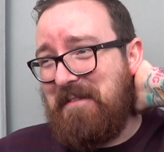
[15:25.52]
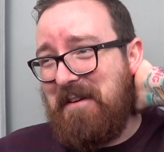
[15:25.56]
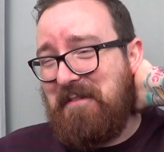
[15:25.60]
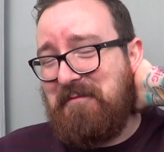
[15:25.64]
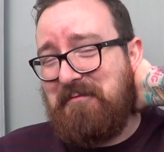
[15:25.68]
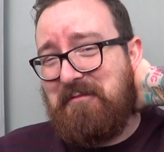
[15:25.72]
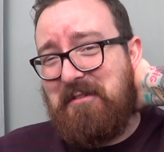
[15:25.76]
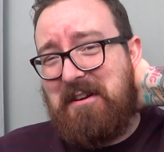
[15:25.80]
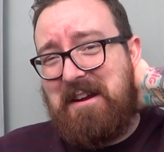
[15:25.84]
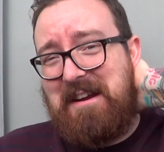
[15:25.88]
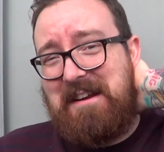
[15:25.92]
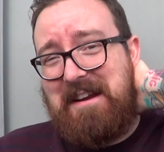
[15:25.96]

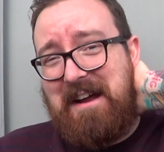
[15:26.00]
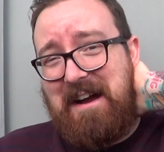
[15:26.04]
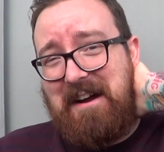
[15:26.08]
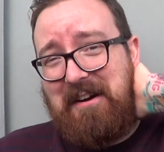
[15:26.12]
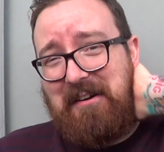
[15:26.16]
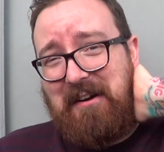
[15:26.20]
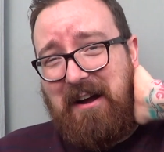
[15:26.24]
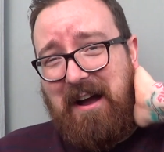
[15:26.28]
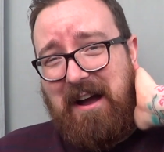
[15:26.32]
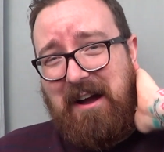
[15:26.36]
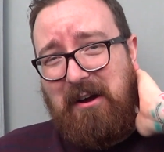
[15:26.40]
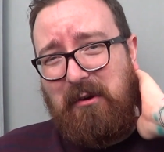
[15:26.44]
then read
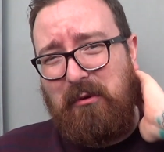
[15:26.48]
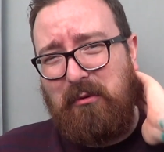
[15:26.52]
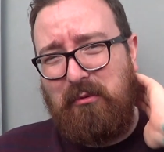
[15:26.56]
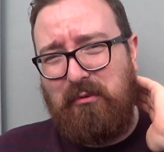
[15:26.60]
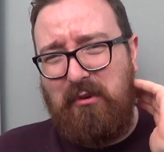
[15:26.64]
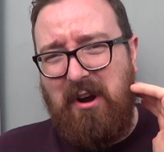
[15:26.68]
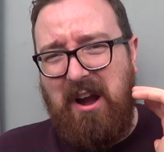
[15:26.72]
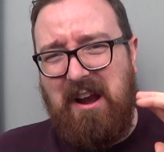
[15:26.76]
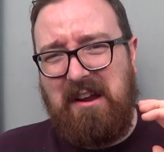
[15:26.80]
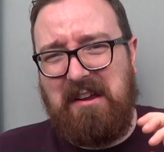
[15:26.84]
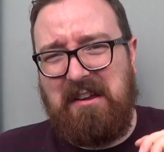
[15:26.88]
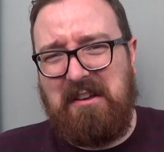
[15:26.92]
out how
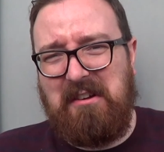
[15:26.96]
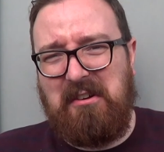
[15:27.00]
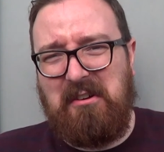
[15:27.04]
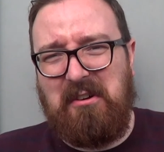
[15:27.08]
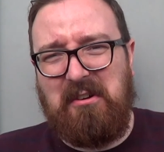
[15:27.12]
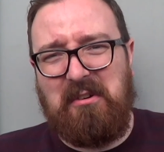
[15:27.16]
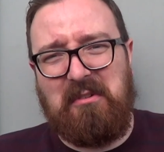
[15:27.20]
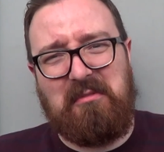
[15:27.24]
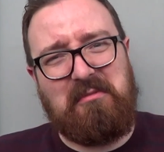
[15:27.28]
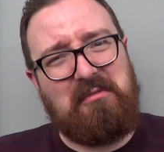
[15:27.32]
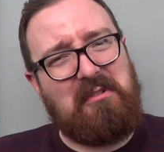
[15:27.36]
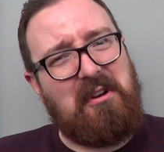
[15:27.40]
right
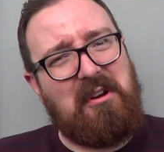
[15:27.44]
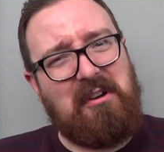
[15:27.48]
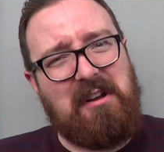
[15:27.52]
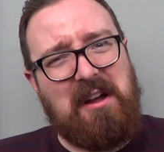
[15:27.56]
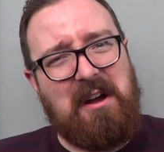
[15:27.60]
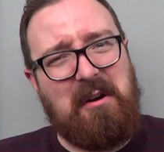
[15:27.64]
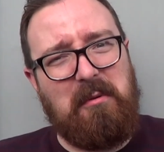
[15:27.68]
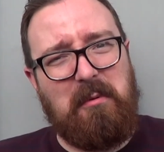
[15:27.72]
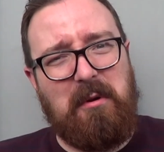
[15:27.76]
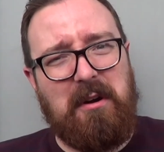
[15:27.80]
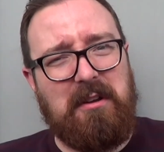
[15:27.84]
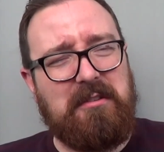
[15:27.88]
or wrong
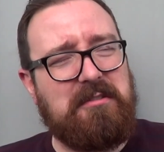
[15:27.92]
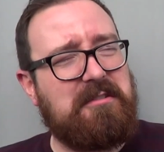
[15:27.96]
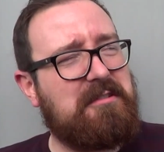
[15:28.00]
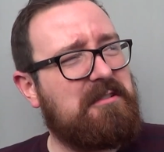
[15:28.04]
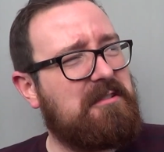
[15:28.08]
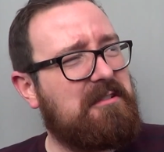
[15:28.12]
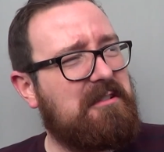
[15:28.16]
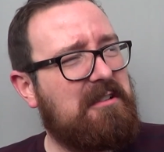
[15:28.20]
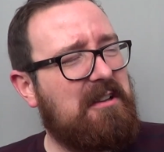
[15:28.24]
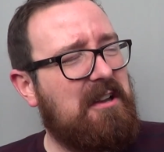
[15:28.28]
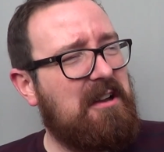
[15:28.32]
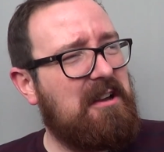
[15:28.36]
I was,
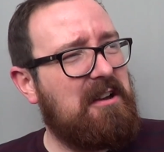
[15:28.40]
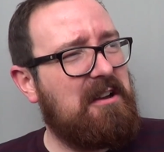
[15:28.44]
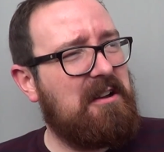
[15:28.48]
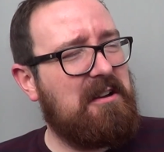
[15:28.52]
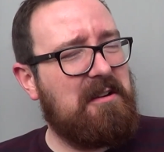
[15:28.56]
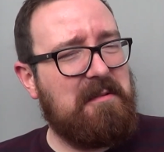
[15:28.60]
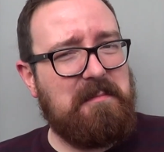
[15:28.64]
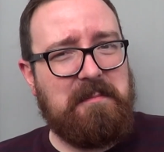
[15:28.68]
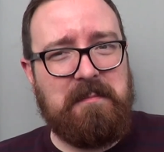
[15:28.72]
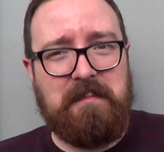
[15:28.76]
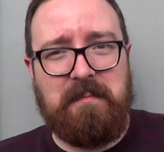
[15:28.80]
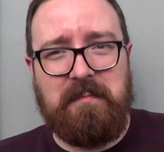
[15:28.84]

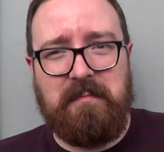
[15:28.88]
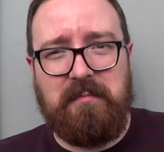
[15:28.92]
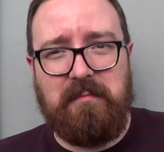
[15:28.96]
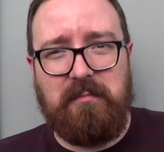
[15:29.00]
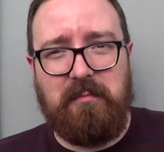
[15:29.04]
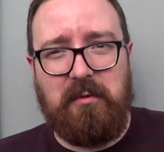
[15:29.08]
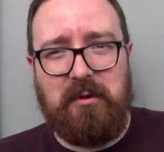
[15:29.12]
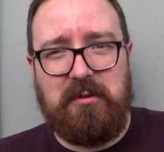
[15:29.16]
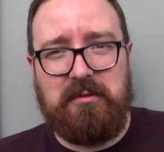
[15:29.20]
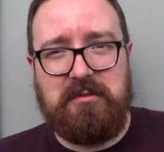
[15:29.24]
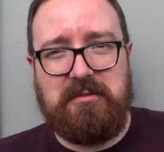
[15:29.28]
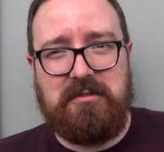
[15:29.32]
um,
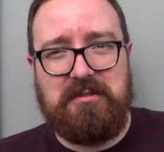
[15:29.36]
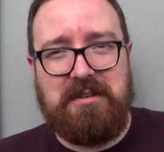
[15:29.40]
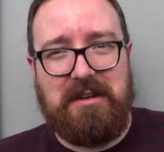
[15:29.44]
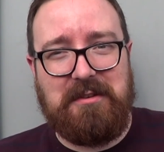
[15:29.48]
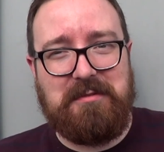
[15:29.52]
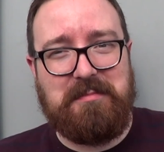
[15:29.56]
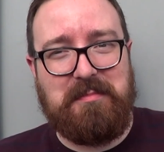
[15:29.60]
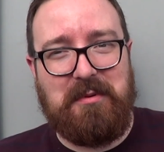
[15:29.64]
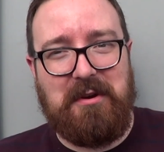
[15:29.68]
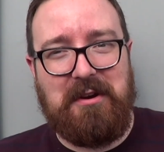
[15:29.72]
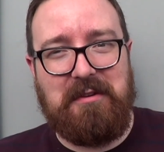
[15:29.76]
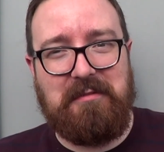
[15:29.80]
which
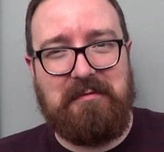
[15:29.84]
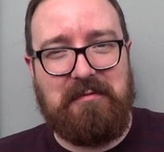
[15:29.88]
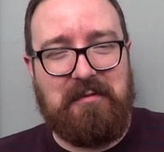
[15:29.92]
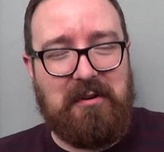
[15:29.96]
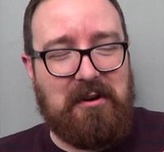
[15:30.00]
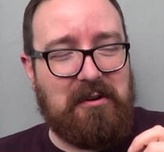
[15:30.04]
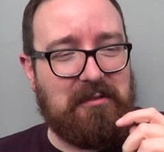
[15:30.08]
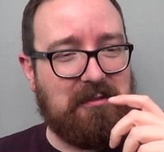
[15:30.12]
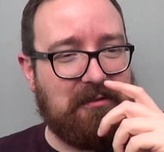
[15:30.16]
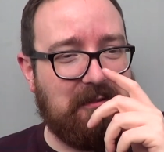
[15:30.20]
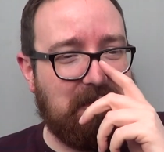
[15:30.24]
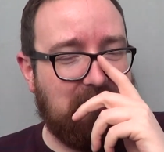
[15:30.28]
sounds pretty
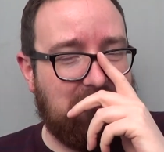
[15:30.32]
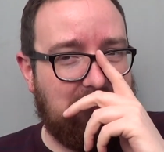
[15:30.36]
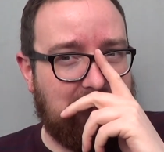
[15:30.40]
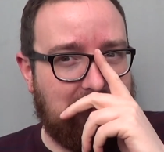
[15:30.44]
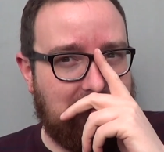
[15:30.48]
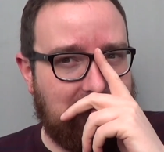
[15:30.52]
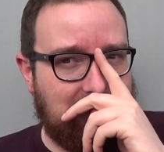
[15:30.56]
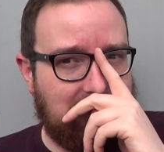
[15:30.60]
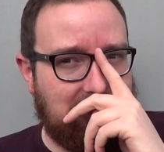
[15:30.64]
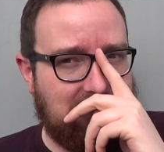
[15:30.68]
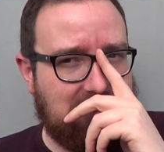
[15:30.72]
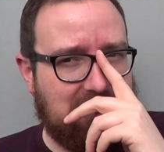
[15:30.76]
fun.
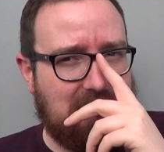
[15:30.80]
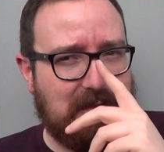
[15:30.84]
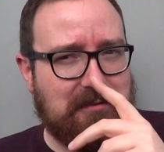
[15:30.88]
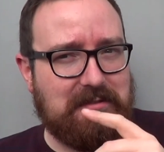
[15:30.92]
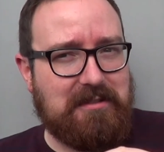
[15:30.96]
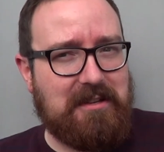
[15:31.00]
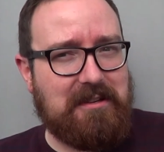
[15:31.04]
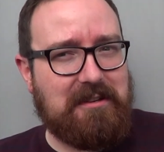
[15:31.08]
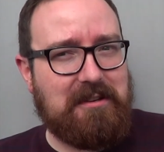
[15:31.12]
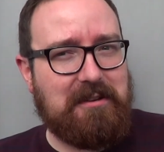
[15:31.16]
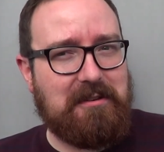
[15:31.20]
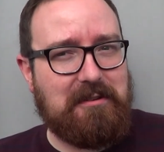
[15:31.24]

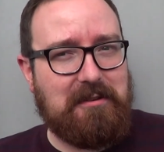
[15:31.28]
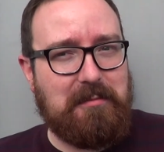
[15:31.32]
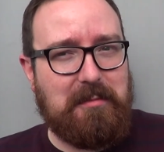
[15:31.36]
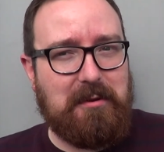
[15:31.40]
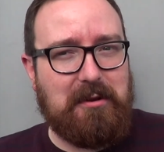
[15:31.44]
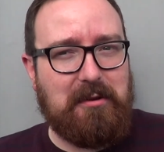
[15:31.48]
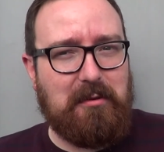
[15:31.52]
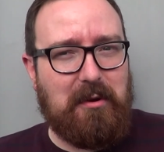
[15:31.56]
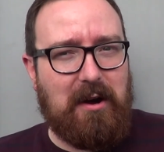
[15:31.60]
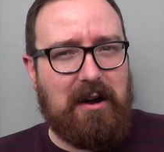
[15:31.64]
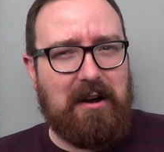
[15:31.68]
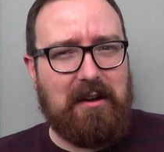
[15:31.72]
Sounds like it could be
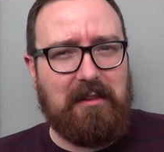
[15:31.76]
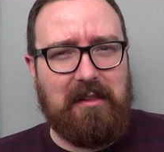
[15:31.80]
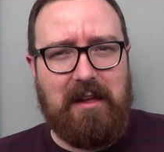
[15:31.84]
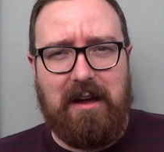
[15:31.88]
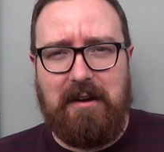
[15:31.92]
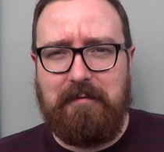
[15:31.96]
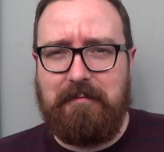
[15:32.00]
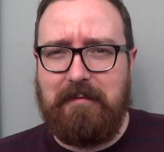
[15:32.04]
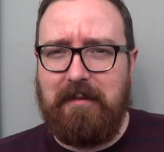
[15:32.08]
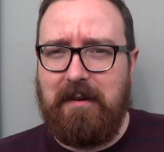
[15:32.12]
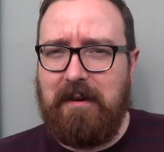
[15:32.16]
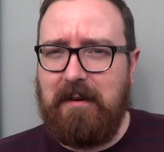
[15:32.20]
quite a
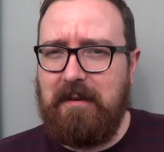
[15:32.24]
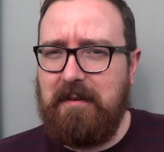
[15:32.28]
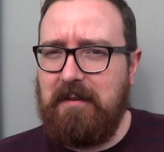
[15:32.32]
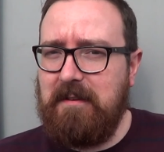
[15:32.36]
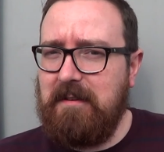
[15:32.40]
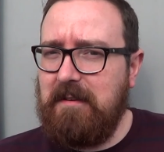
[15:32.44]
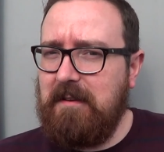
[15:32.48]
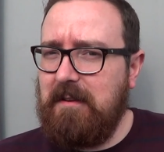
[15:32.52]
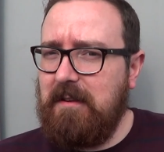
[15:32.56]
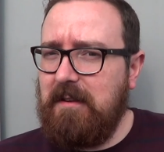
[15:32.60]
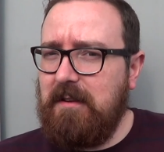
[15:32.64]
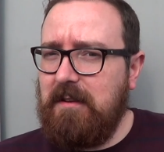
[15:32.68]
laugh But
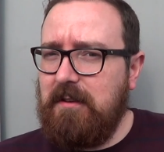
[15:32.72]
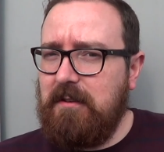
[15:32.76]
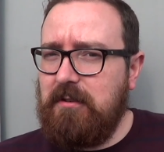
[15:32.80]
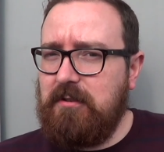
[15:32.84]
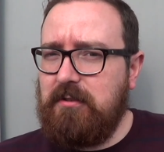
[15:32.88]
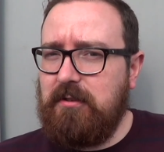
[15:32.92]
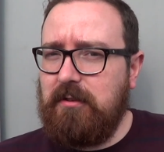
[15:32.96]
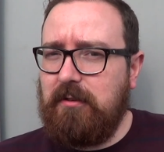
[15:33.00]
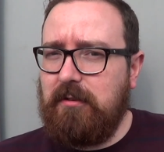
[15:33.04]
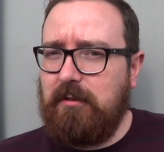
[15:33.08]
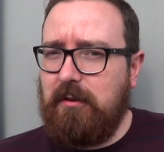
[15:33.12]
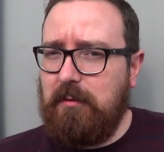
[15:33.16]

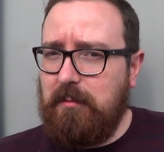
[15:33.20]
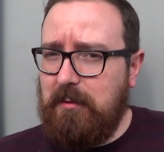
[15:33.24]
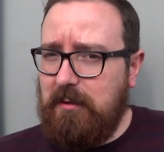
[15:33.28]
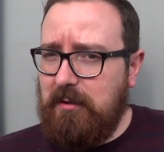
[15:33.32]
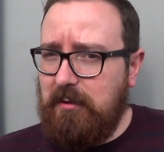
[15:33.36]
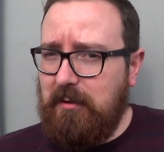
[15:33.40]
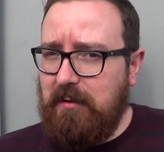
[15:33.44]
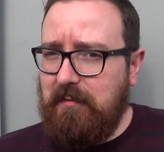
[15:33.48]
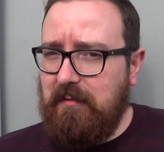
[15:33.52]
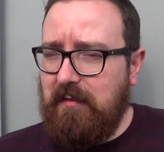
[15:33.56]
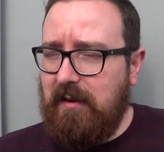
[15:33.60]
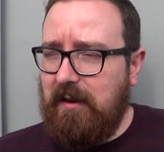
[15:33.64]
So I'm going to be
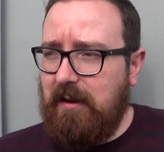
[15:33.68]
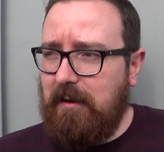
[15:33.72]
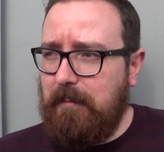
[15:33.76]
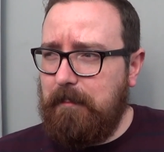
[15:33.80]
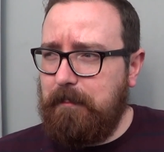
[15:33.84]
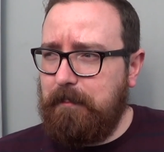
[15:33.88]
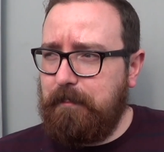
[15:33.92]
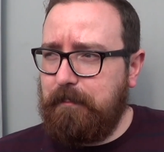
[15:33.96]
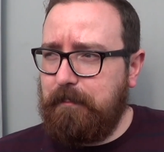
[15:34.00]
doing that.